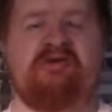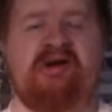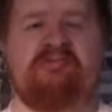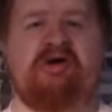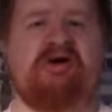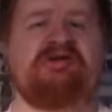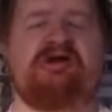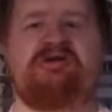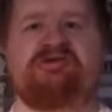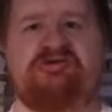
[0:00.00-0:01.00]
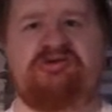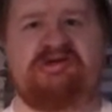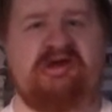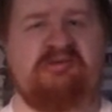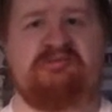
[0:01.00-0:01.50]
and I'm not entirely sure of the
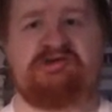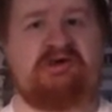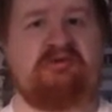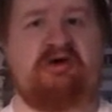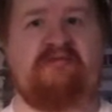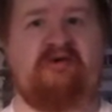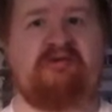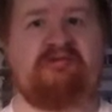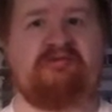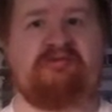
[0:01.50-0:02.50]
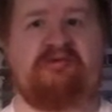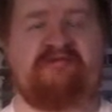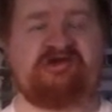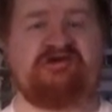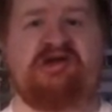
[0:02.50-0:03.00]
timeline because I'm not involved
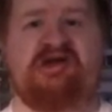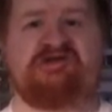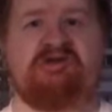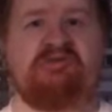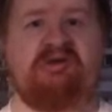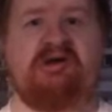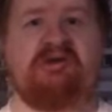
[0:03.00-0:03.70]
officially in SW.